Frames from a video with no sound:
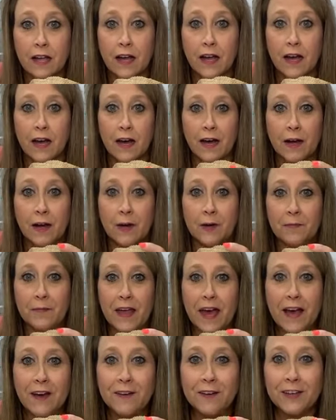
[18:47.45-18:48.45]
Um,
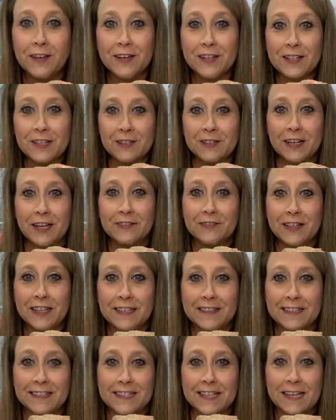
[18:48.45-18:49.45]
oh, good. You love
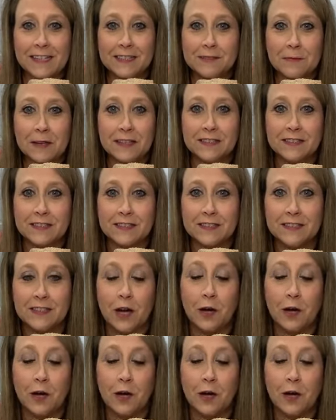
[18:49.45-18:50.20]
getting the text messages.